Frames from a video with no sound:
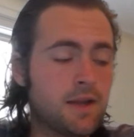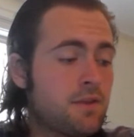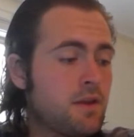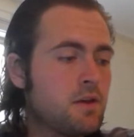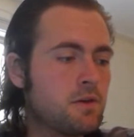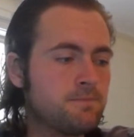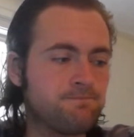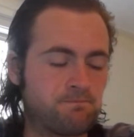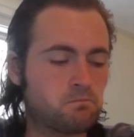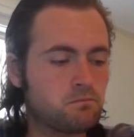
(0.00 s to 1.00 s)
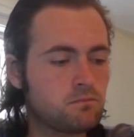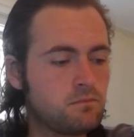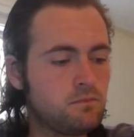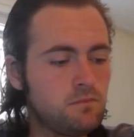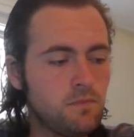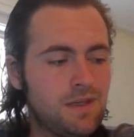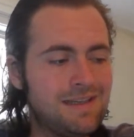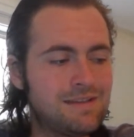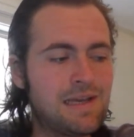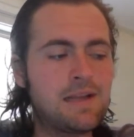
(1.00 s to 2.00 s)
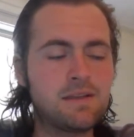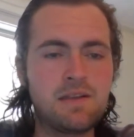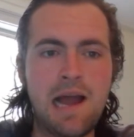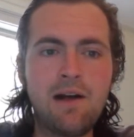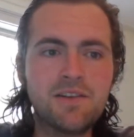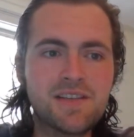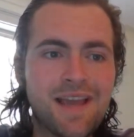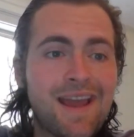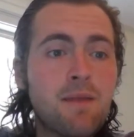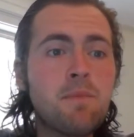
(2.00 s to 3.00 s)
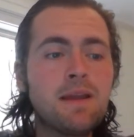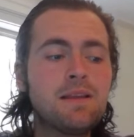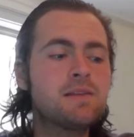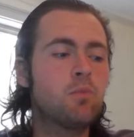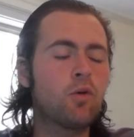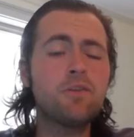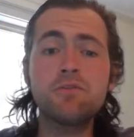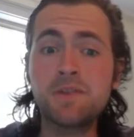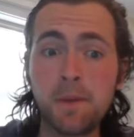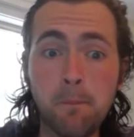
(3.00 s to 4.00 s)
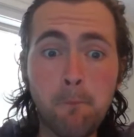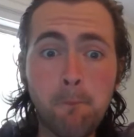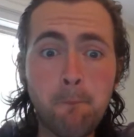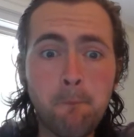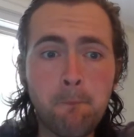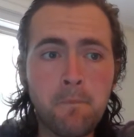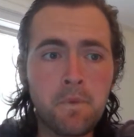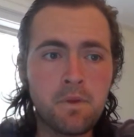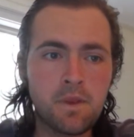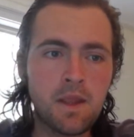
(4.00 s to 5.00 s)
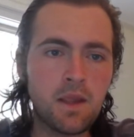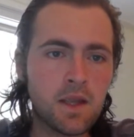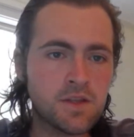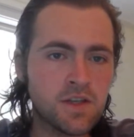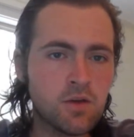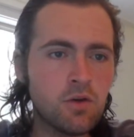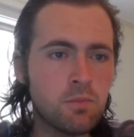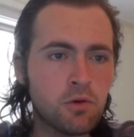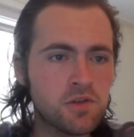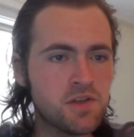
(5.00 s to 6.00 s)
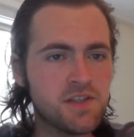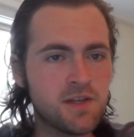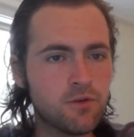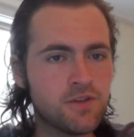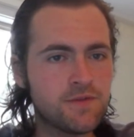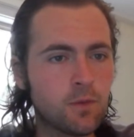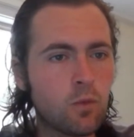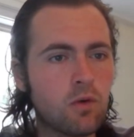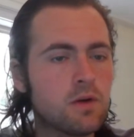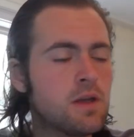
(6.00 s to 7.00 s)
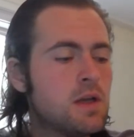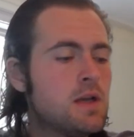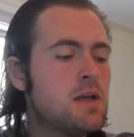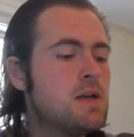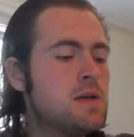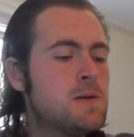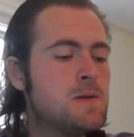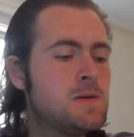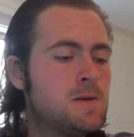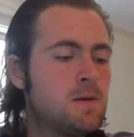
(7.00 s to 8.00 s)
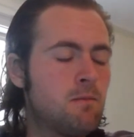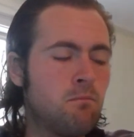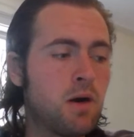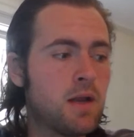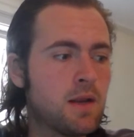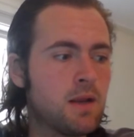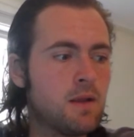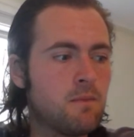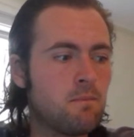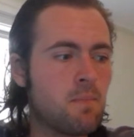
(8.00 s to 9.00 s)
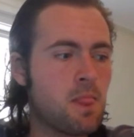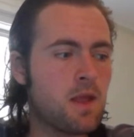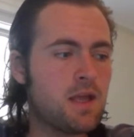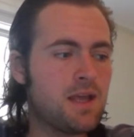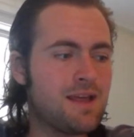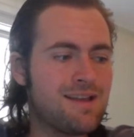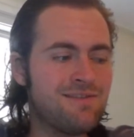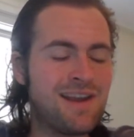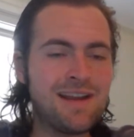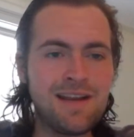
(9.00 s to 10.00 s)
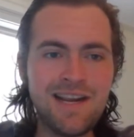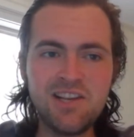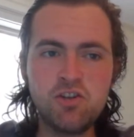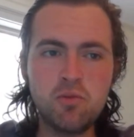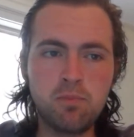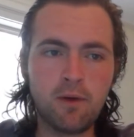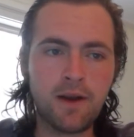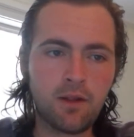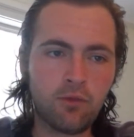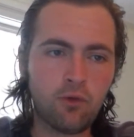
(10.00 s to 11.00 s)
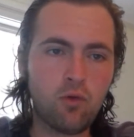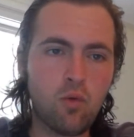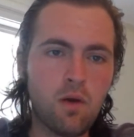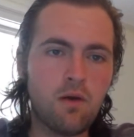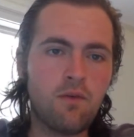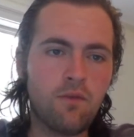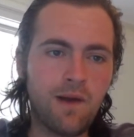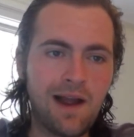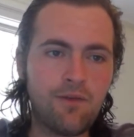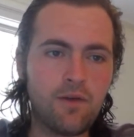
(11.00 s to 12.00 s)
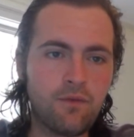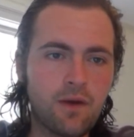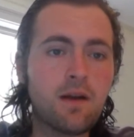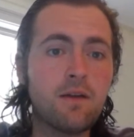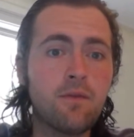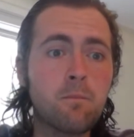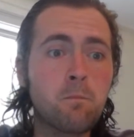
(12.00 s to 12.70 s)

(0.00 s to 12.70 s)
think that Dallas can make this more interesting. They can continue to push this series forward, but they need to break through 5-on-5.